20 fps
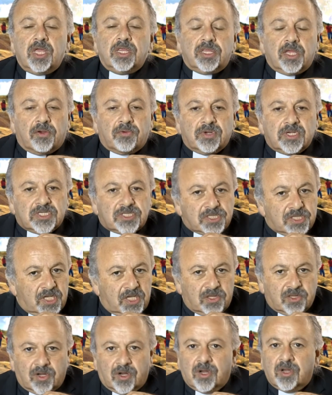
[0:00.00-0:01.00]
There is
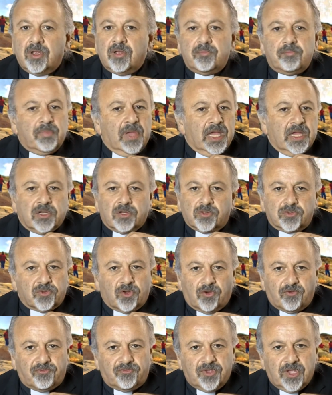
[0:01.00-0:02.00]
neither male
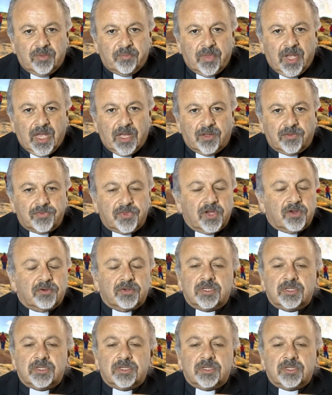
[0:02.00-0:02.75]
nor female. There